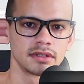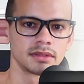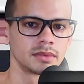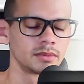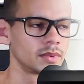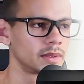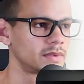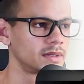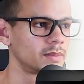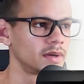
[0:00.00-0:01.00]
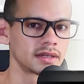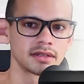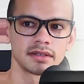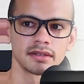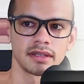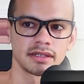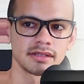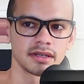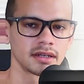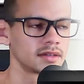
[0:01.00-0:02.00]
I'm gonna pop that back that
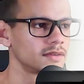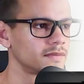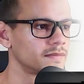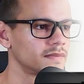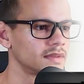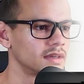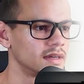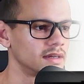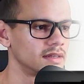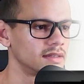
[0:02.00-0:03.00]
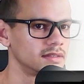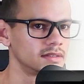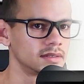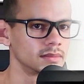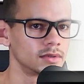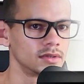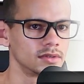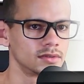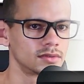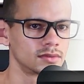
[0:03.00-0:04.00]
side, and then I'm going
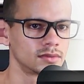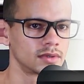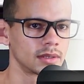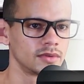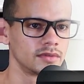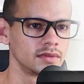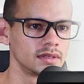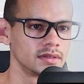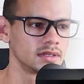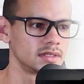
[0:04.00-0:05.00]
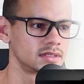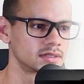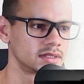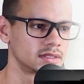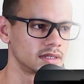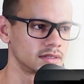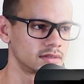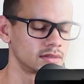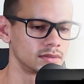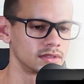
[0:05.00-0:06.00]
to come over here just take that and
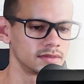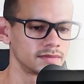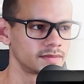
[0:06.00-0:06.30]
throw it in.